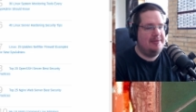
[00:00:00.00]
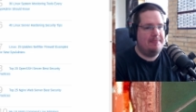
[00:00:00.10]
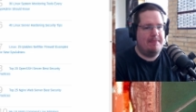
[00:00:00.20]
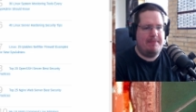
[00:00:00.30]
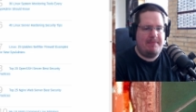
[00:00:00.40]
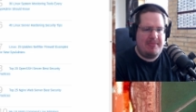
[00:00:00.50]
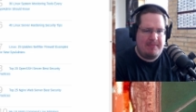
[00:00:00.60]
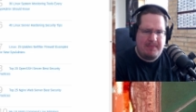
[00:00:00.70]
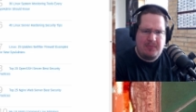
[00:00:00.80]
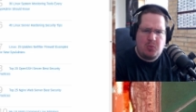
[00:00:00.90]

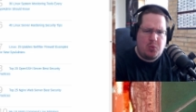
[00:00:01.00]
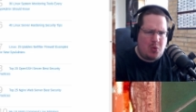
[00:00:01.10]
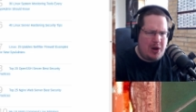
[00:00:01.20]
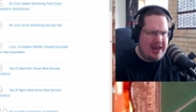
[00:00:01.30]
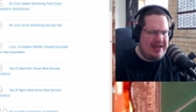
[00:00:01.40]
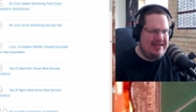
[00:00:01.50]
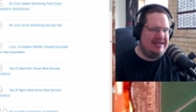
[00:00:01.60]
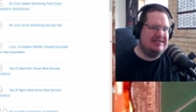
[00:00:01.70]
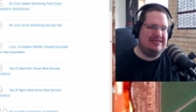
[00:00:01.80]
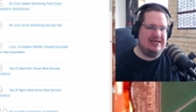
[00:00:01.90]
way
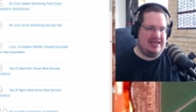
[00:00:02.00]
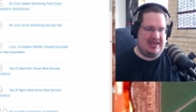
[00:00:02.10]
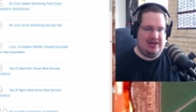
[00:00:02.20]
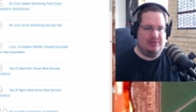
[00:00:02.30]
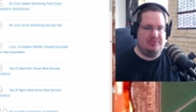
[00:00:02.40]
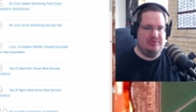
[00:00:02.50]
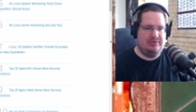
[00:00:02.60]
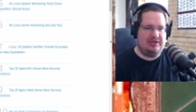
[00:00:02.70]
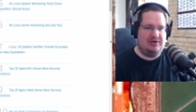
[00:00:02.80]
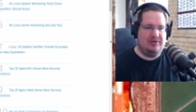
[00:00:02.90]
easier help
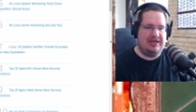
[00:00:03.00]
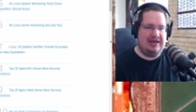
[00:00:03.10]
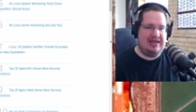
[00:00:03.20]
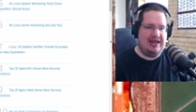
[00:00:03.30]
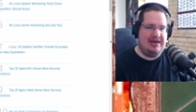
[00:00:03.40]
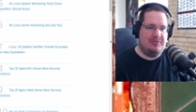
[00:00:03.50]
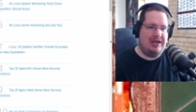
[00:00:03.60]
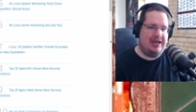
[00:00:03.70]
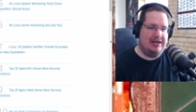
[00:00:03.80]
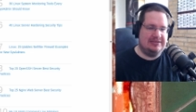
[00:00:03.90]
than you get
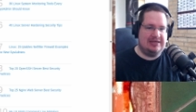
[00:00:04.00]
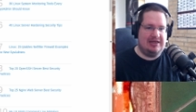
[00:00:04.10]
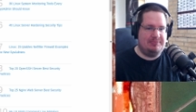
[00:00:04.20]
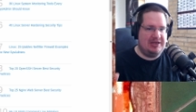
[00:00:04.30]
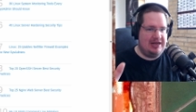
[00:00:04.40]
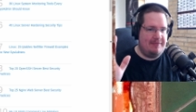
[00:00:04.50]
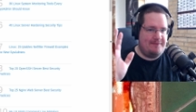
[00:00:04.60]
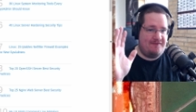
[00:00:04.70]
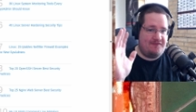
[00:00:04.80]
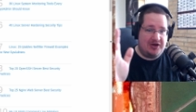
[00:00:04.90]
anywhere else, and I'm getting
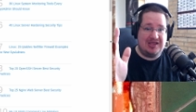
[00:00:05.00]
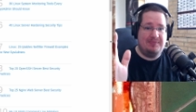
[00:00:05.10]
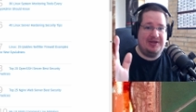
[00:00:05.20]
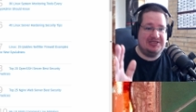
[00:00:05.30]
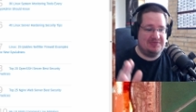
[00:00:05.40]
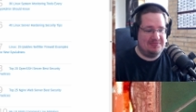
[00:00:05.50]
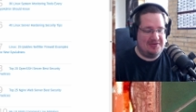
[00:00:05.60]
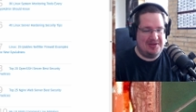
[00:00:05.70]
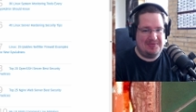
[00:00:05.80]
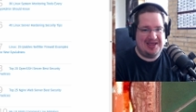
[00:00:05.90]
fucking pissed with my
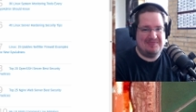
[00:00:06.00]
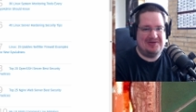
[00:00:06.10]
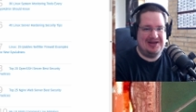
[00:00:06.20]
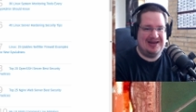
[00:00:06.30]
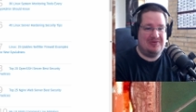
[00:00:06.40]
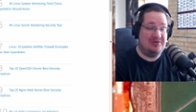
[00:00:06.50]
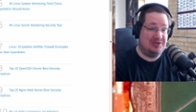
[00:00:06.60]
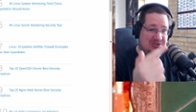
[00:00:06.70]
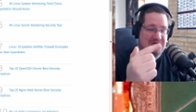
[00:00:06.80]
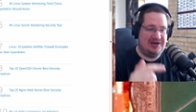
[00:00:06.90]
webcam right now or the
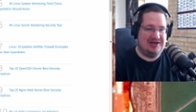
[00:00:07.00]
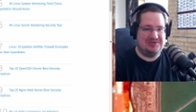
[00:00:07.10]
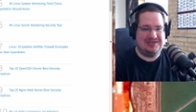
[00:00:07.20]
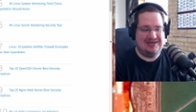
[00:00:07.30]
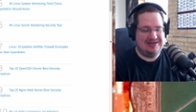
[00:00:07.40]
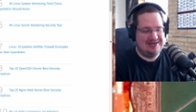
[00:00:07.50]
sun outside.